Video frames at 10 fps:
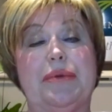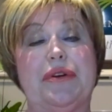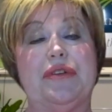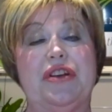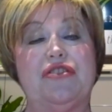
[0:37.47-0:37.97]

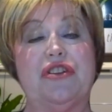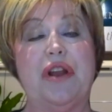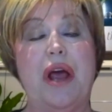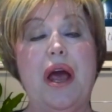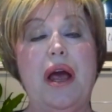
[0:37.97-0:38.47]

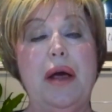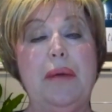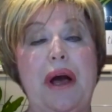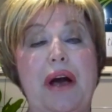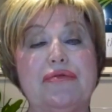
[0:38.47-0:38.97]
immigration
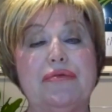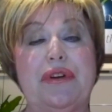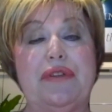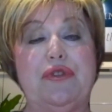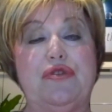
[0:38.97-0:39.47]
apart from
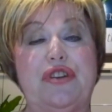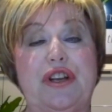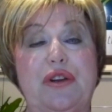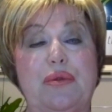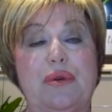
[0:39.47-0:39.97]
refugee
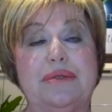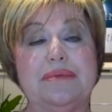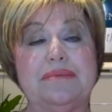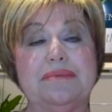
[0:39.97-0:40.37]
law.